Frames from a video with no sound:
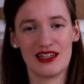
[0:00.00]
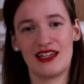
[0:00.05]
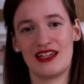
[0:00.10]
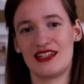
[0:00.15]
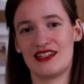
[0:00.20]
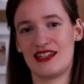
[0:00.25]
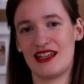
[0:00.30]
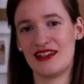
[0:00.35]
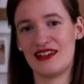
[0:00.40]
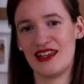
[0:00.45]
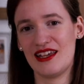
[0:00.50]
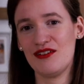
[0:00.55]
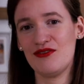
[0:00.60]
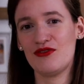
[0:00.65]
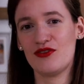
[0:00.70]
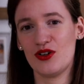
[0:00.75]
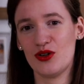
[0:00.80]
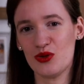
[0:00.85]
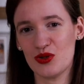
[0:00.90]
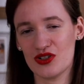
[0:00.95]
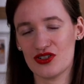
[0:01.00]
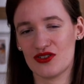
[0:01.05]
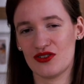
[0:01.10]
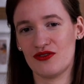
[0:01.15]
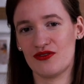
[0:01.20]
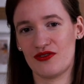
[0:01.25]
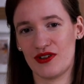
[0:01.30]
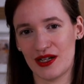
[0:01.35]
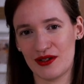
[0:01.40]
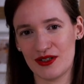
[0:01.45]
is that they focus
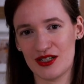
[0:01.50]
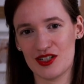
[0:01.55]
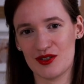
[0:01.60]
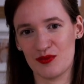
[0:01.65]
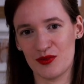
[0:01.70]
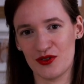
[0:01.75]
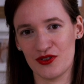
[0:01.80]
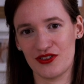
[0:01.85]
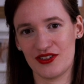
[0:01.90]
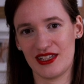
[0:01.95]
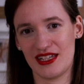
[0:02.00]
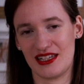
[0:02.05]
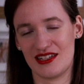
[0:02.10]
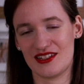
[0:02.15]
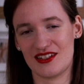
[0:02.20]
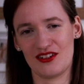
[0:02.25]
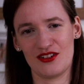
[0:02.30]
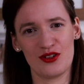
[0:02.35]
on very small things.